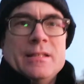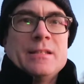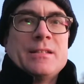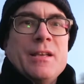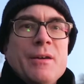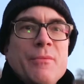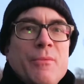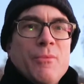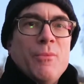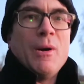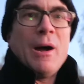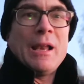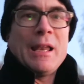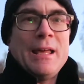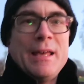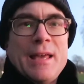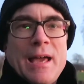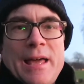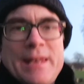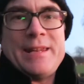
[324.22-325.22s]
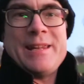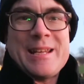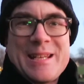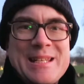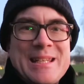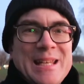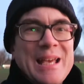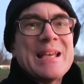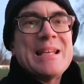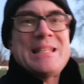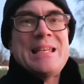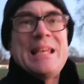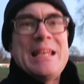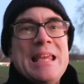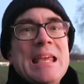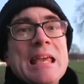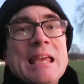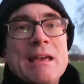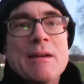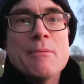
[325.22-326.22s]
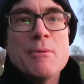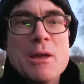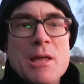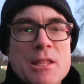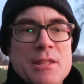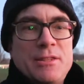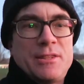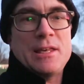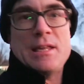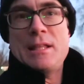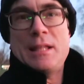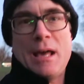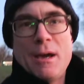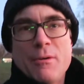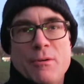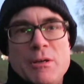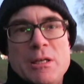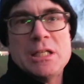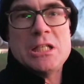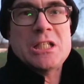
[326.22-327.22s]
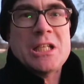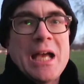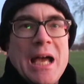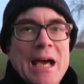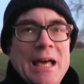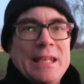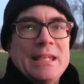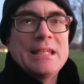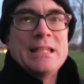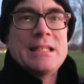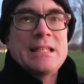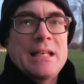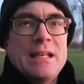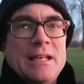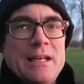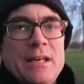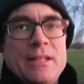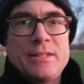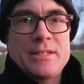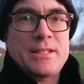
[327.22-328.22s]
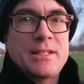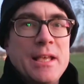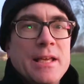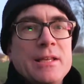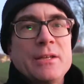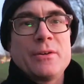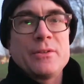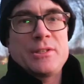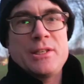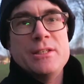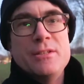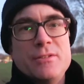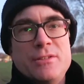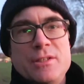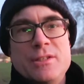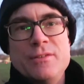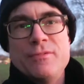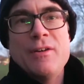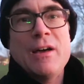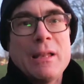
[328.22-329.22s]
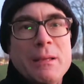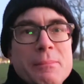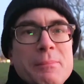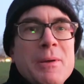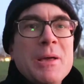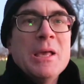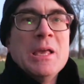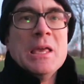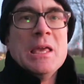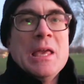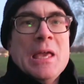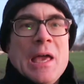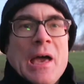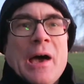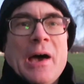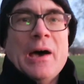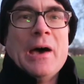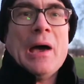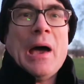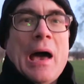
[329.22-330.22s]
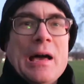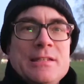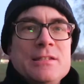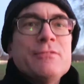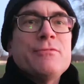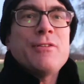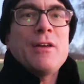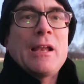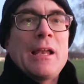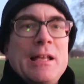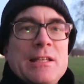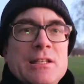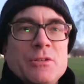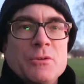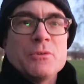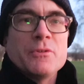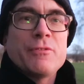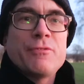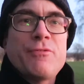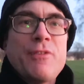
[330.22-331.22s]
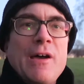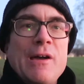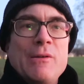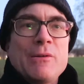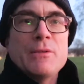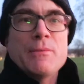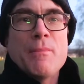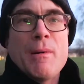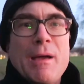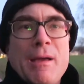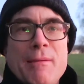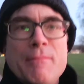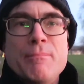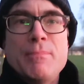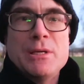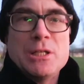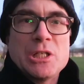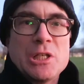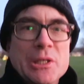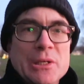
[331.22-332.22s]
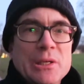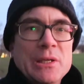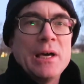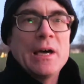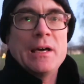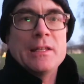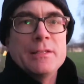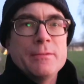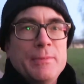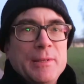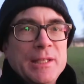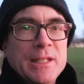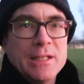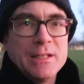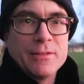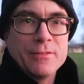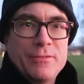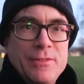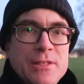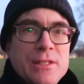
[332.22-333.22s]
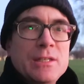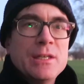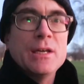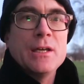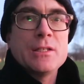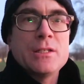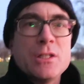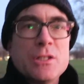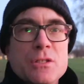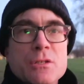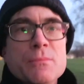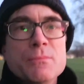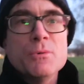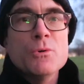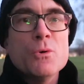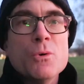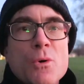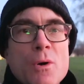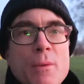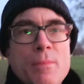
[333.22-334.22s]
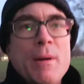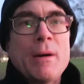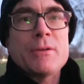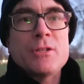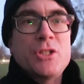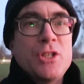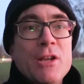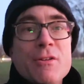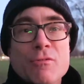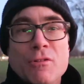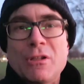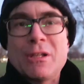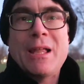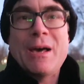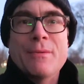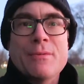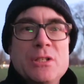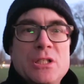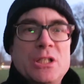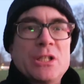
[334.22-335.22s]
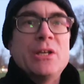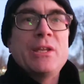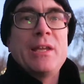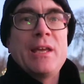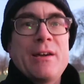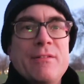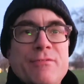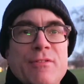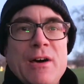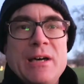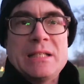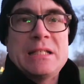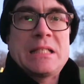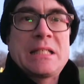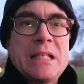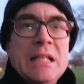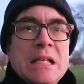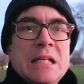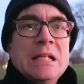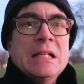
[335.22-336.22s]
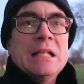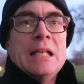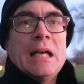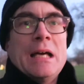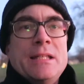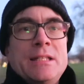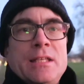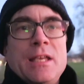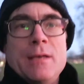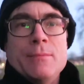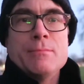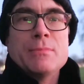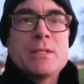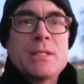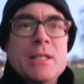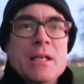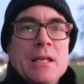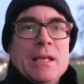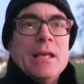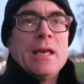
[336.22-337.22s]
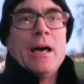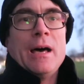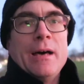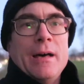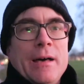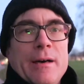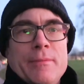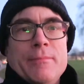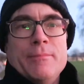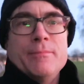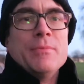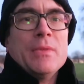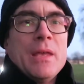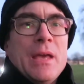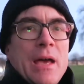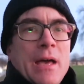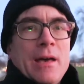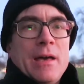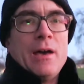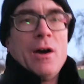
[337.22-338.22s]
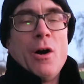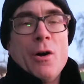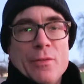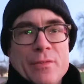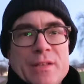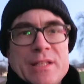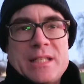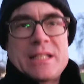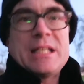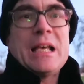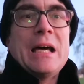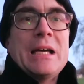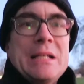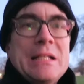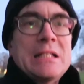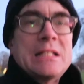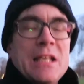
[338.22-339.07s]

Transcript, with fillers: So while I had an exciting year with the language and uh, the site continued to develop, uh, I do feel I sort of failed in my ambition at the beginning of the year to do more about general language learning advice and tips um, uh, on the site.